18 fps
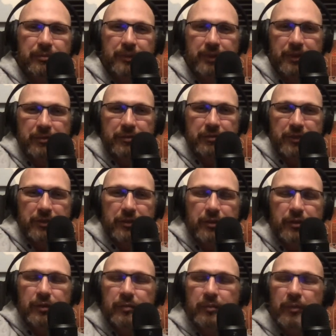
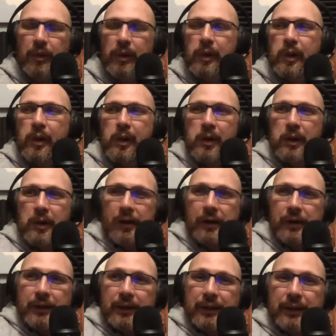physical.
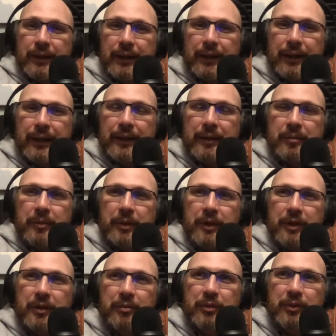But
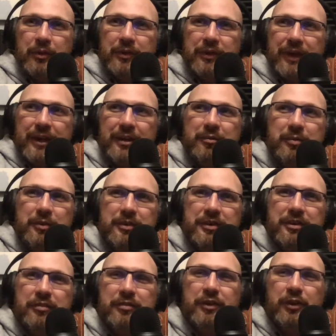with that
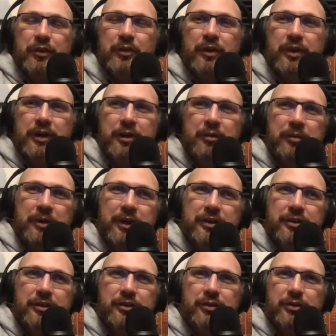specific one, the
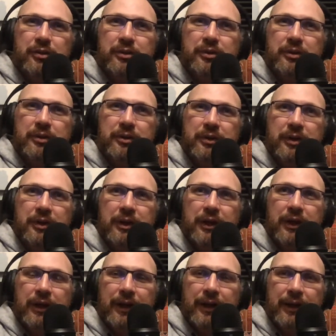magic door,
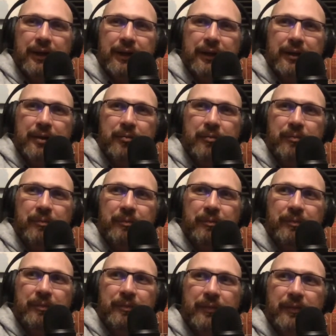
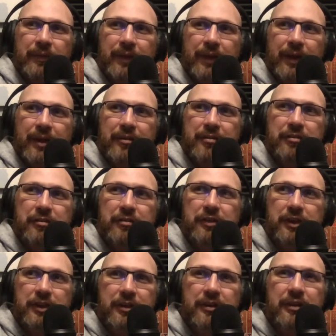I
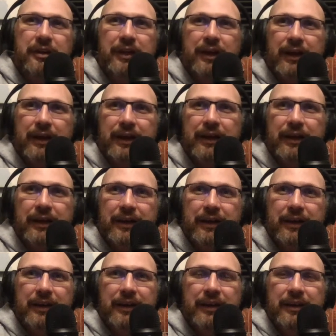feel like
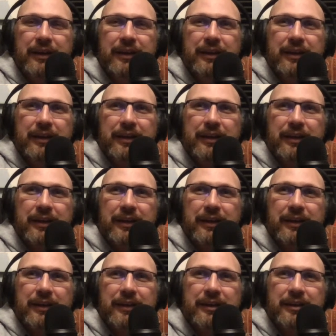
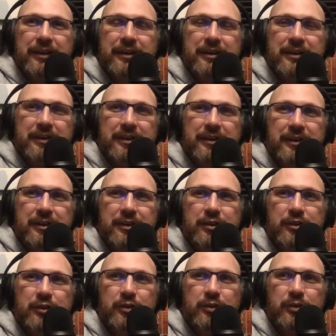the
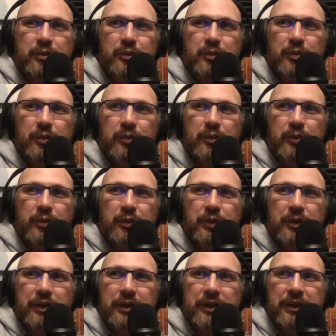kids
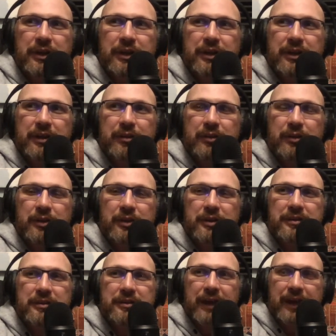really were
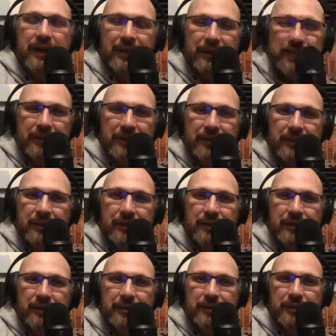excited
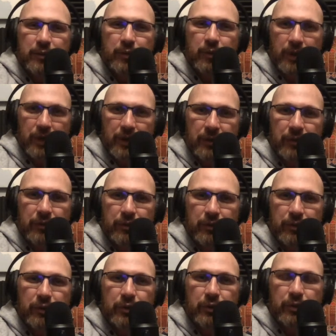to walk through
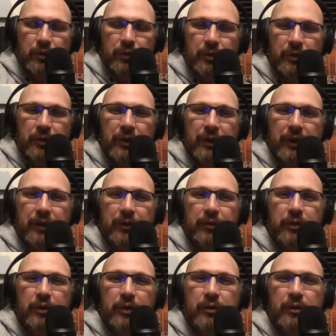the door,
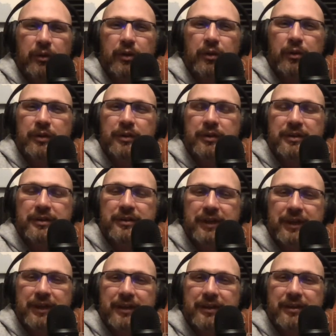and they were always
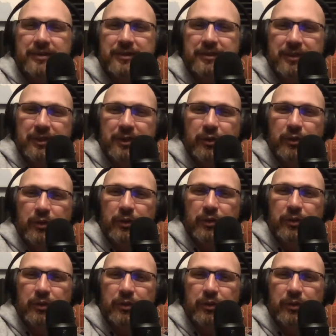excited to see what